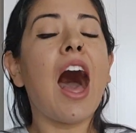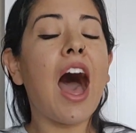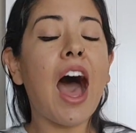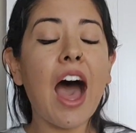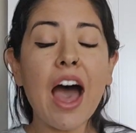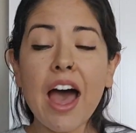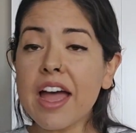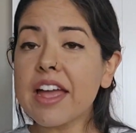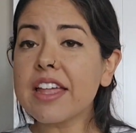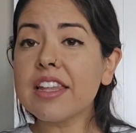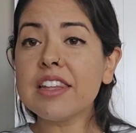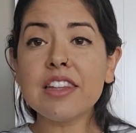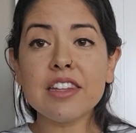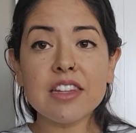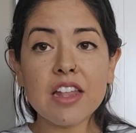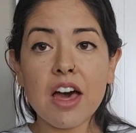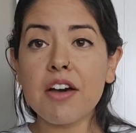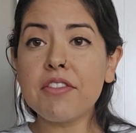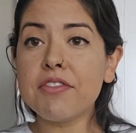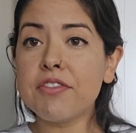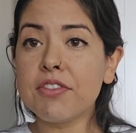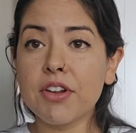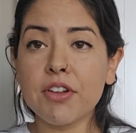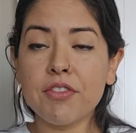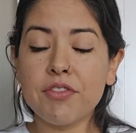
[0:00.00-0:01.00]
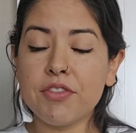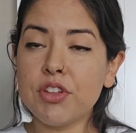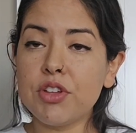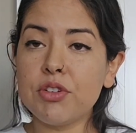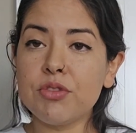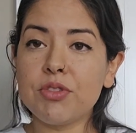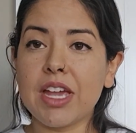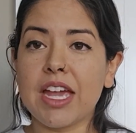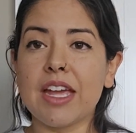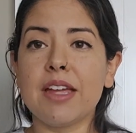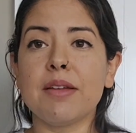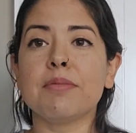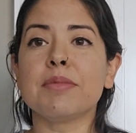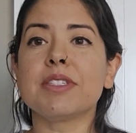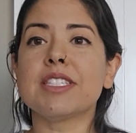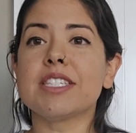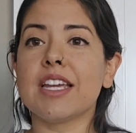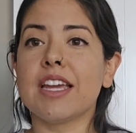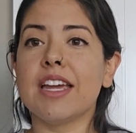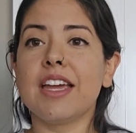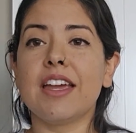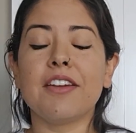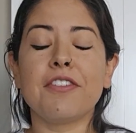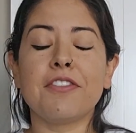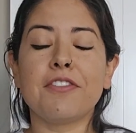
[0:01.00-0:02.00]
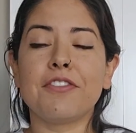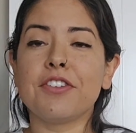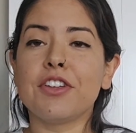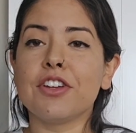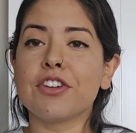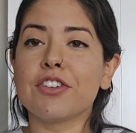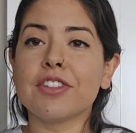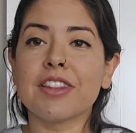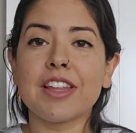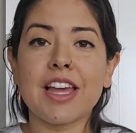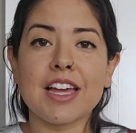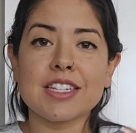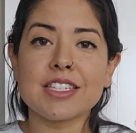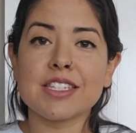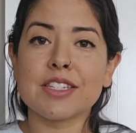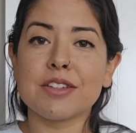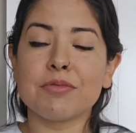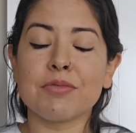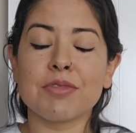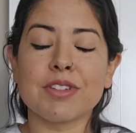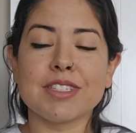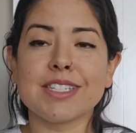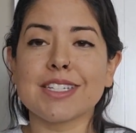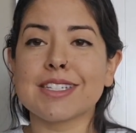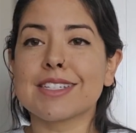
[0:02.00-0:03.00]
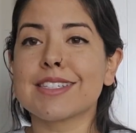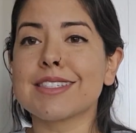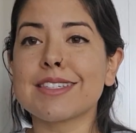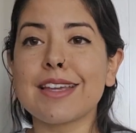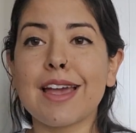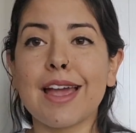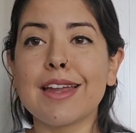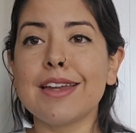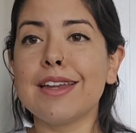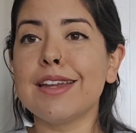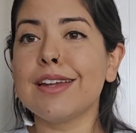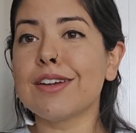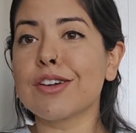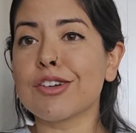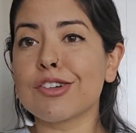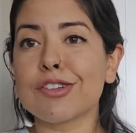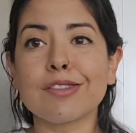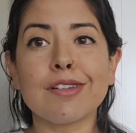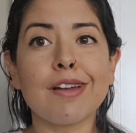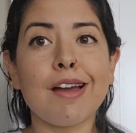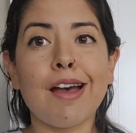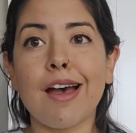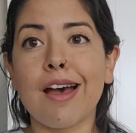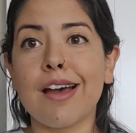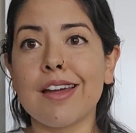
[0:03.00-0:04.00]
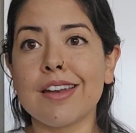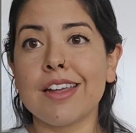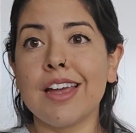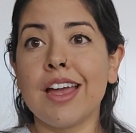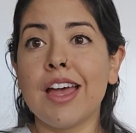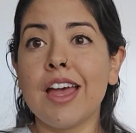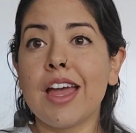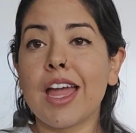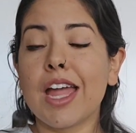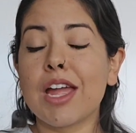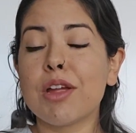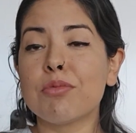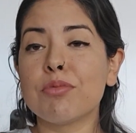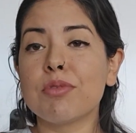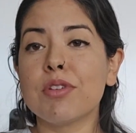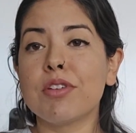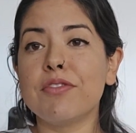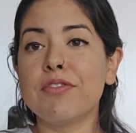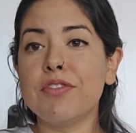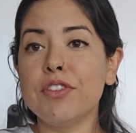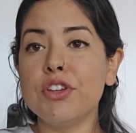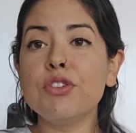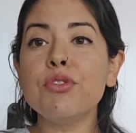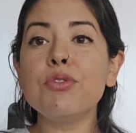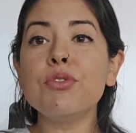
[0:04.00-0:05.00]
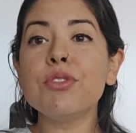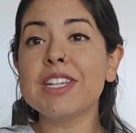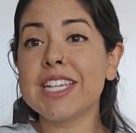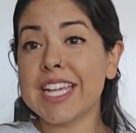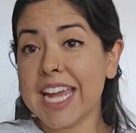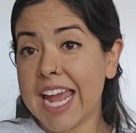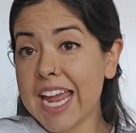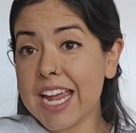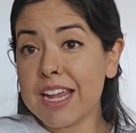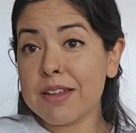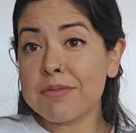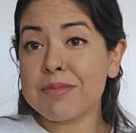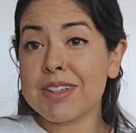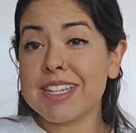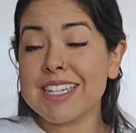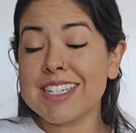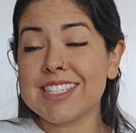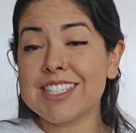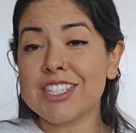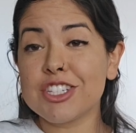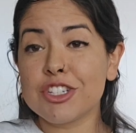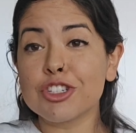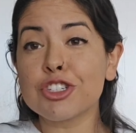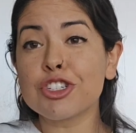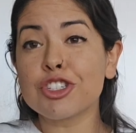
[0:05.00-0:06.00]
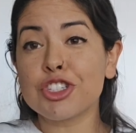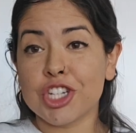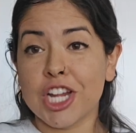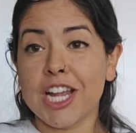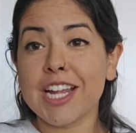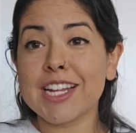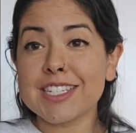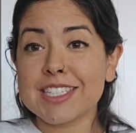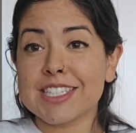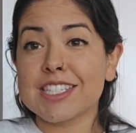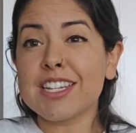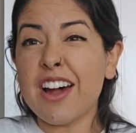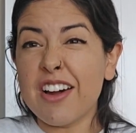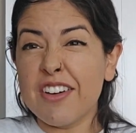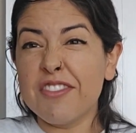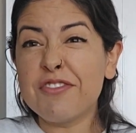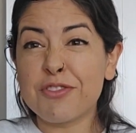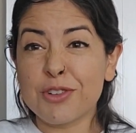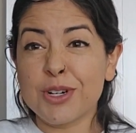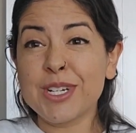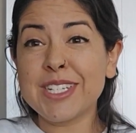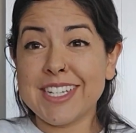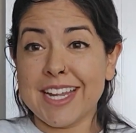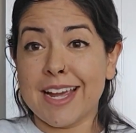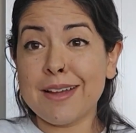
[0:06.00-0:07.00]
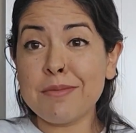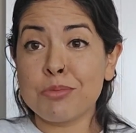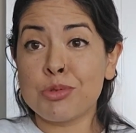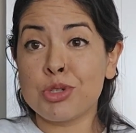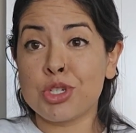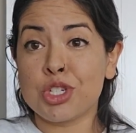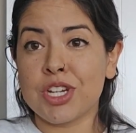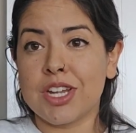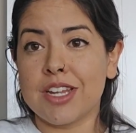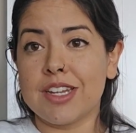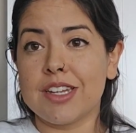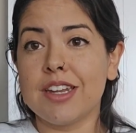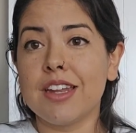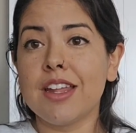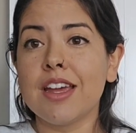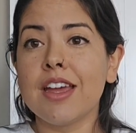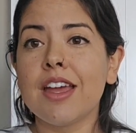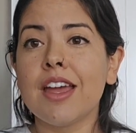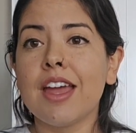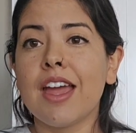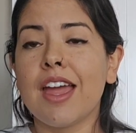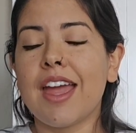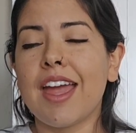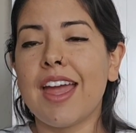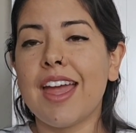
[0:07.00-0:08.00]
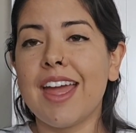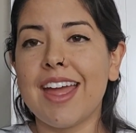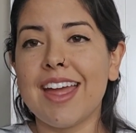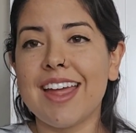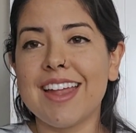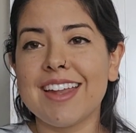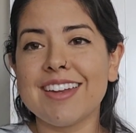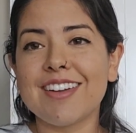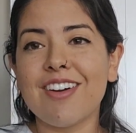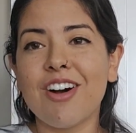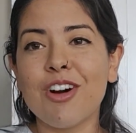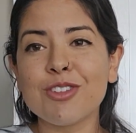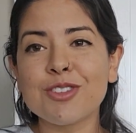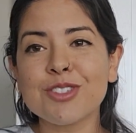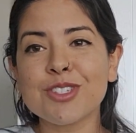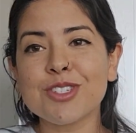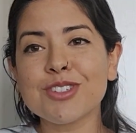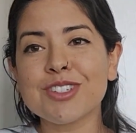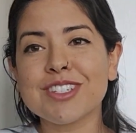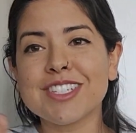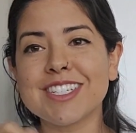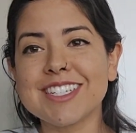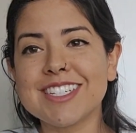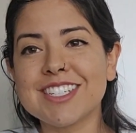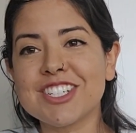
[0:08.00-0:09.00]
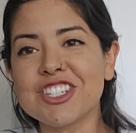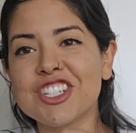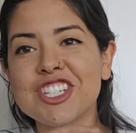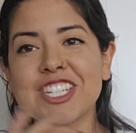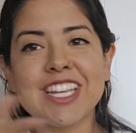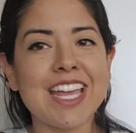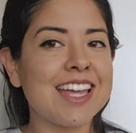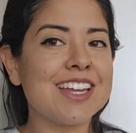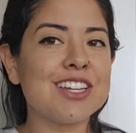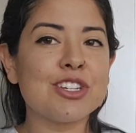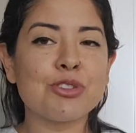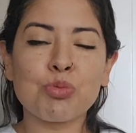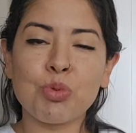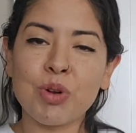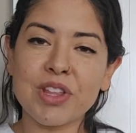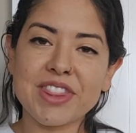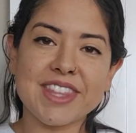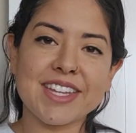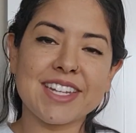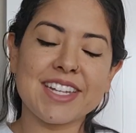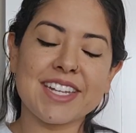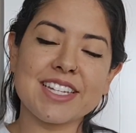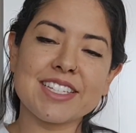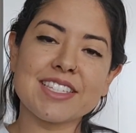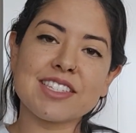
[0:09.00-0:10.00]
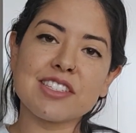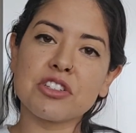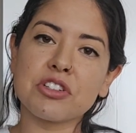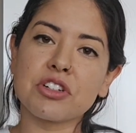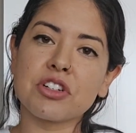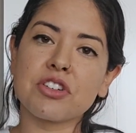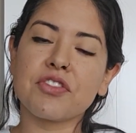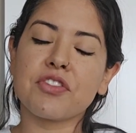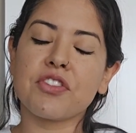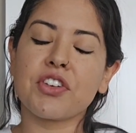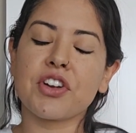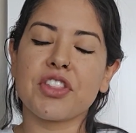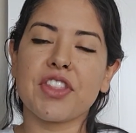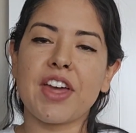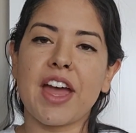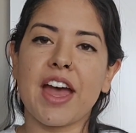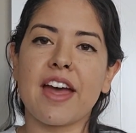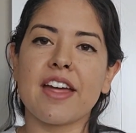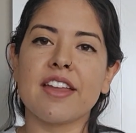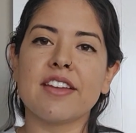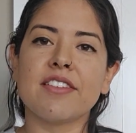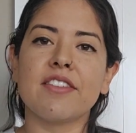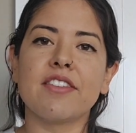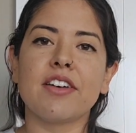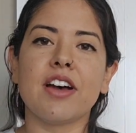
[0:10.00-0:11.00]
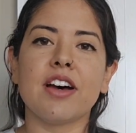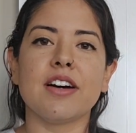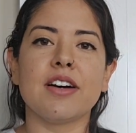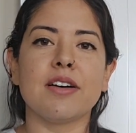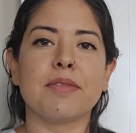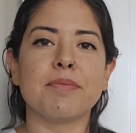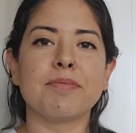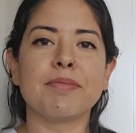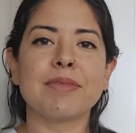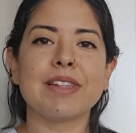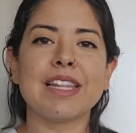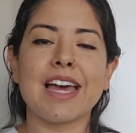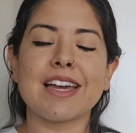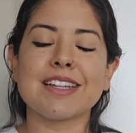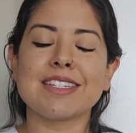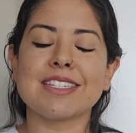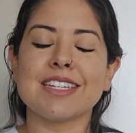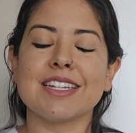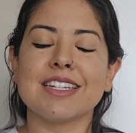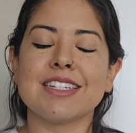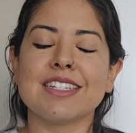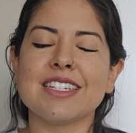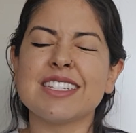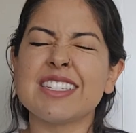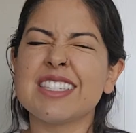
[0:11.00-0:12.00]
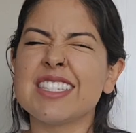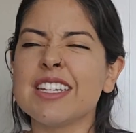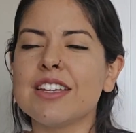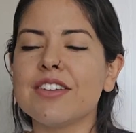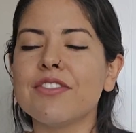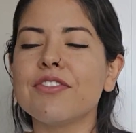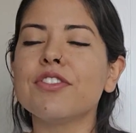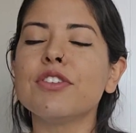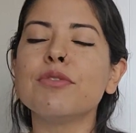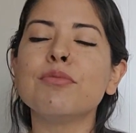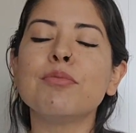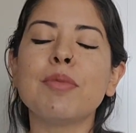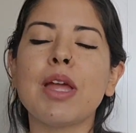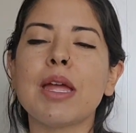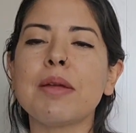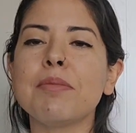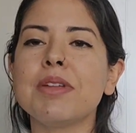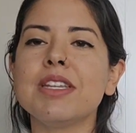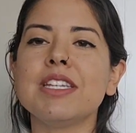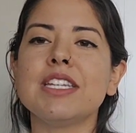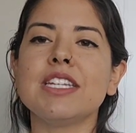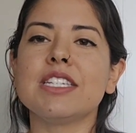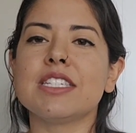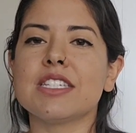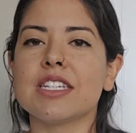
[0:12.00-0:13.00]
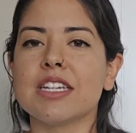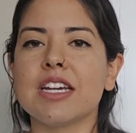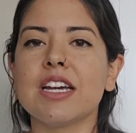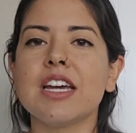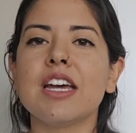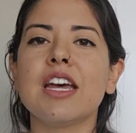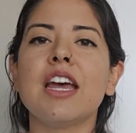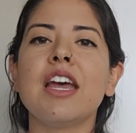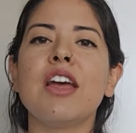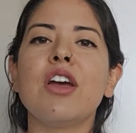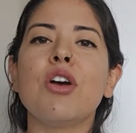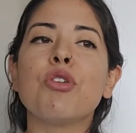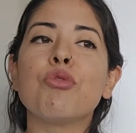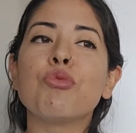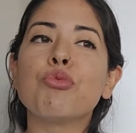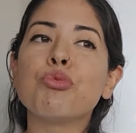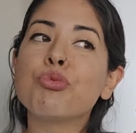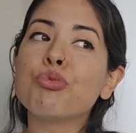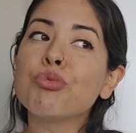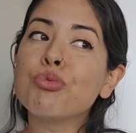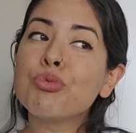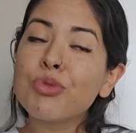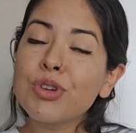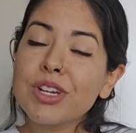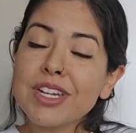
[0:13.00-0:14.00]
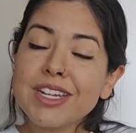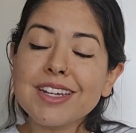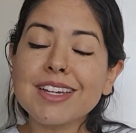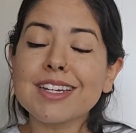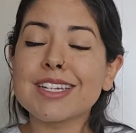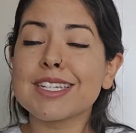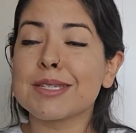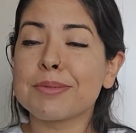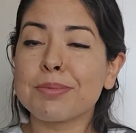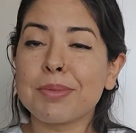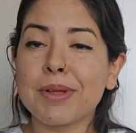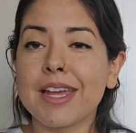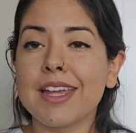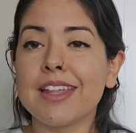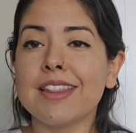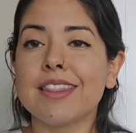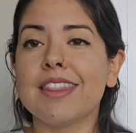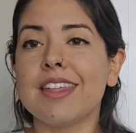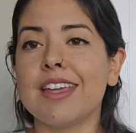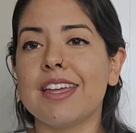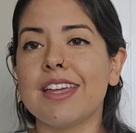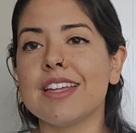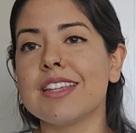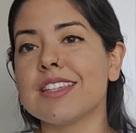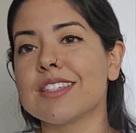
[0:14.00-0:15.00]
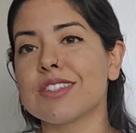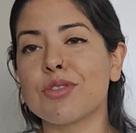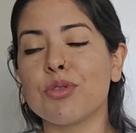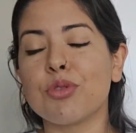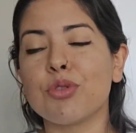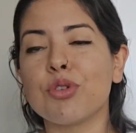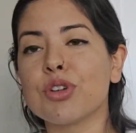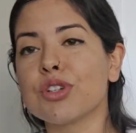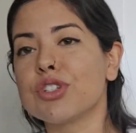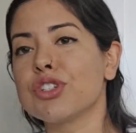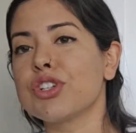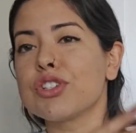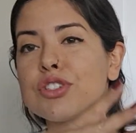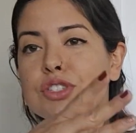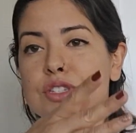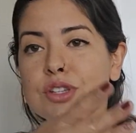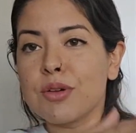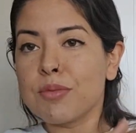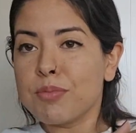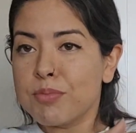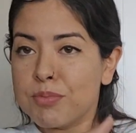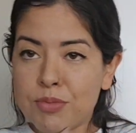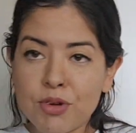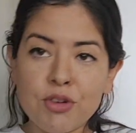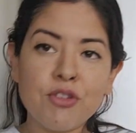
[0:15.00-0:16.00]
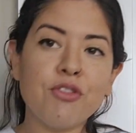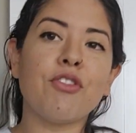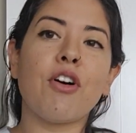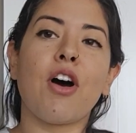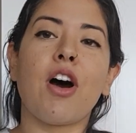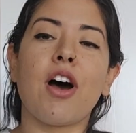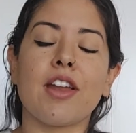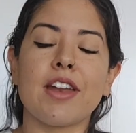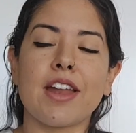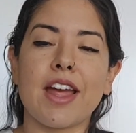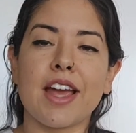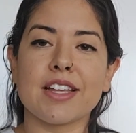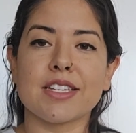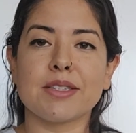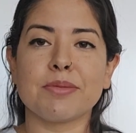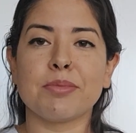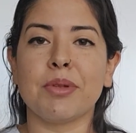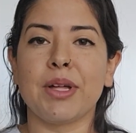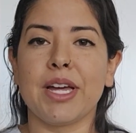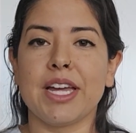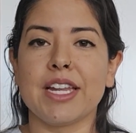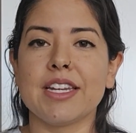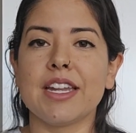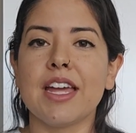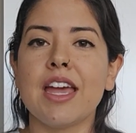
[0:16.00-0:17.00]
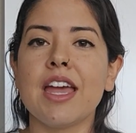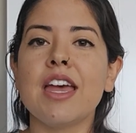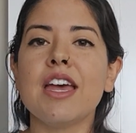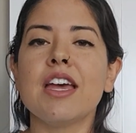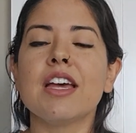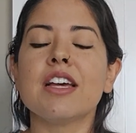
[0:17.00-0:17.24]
I love review games if your lesson was exciting or not. A review game is your chance of redemption and also to just gauge what the kids learned for that lesson to see if you maybe need to re-explain things or just move on as planned.